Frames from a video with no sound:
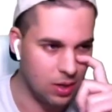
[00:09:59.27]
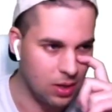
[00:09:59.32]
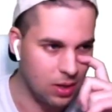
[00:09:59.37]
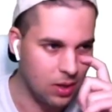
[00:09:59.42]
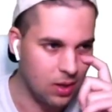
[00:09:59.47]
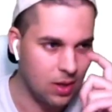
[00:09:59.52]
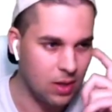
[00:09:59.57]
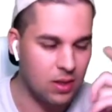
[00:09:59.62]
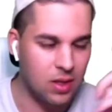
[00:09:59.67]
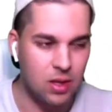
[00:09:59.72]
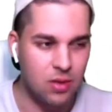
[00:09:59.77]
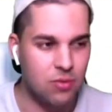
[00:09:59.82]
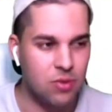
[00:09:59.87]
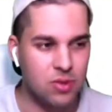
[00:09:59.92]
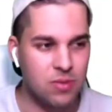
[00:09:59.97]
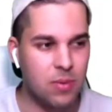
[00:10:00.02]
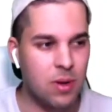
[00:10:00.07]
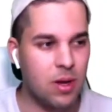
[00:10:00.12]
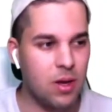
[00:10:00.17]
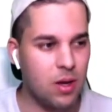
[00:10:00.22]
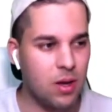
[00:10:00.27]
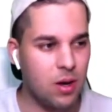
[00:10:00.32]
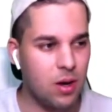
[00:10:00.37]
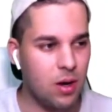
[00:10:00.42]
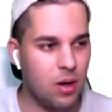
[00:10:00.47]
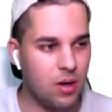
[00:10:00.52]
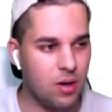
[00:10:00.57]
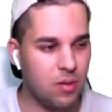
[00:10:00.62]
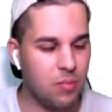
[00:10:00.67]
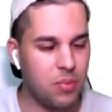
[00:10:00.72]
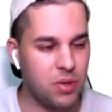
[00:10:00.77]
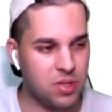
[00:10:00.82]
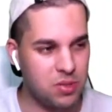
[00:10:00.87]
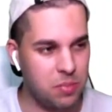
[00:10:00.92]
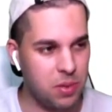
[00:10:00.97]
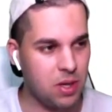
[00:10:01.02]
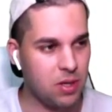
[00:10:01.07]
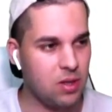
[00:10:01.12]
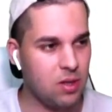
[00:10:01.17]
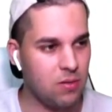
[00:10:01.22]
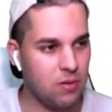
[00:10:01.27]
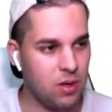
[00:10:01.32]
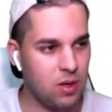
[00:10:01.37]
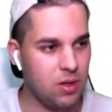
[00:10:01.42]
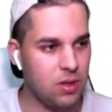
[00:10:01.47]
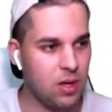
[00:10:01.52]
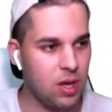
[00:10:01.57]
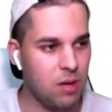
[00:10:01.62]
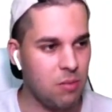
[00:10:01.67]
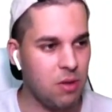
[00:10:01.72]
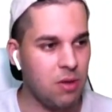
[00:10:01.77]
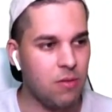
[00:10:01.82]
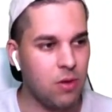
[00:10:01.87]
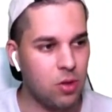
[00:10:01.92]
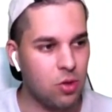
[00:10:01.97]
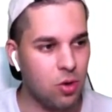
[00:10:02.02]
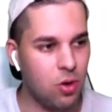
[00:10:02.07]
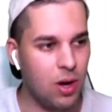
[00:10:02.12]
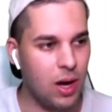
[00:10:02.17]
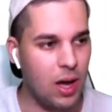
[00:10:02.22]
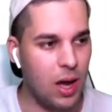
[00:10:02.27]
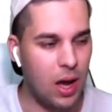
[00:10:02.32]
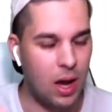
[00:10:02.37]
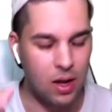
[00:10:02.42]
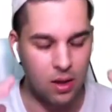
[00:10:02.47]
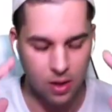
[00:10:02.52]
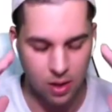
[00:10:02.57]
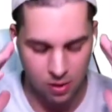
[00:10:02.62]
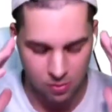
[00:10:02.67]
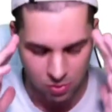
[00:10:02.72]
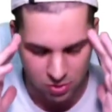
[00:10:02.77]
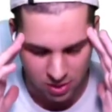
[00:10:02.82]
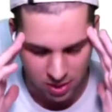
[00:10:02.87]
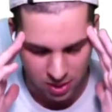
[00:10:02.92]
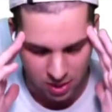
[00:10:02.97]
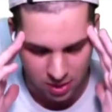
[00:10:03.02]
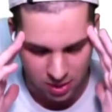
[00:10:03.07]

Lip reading: that was my kind of perspective at the time, even though I was like